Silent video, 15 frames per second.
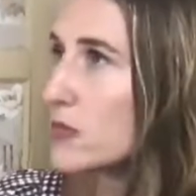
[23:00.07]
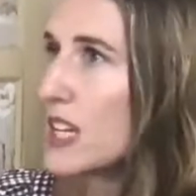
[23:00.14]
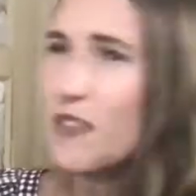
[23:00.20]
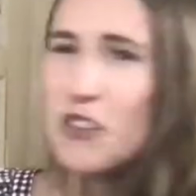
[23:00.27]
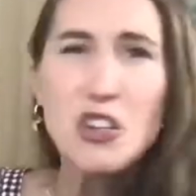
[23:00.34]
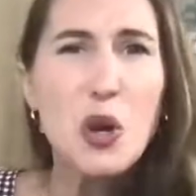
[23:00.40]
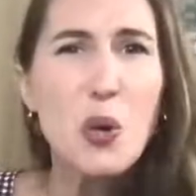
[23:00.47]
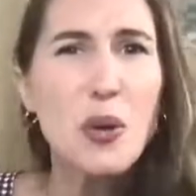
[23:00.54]

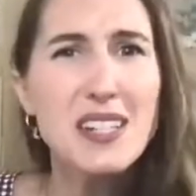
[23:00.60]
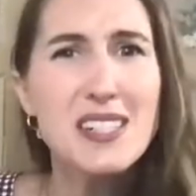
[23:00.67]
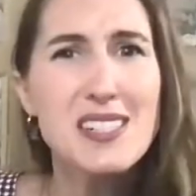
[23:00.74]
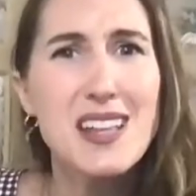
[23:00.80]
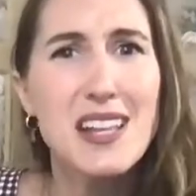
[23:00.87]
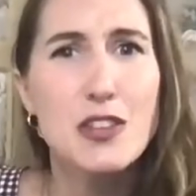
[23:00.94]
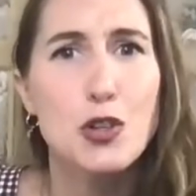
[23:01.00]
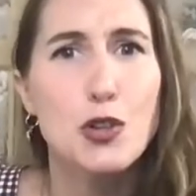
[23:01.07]
Even going into
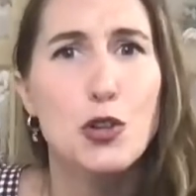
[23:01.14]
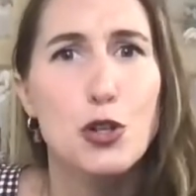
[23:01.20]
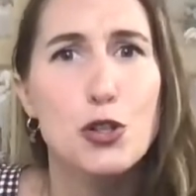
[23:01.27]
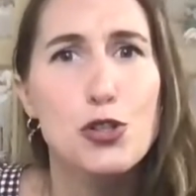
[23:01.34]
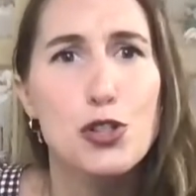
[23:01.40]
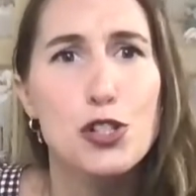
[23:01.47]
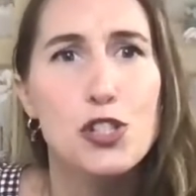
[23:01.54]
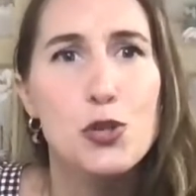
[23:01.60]
like the
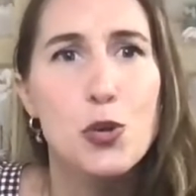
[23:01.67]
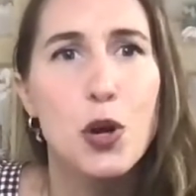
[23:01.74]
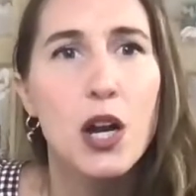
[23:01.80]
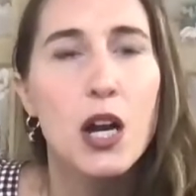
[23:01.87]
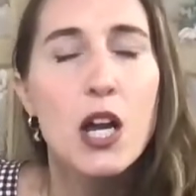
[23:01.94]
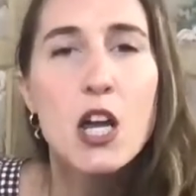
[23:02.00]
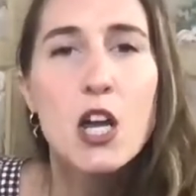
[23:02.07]
grocery store.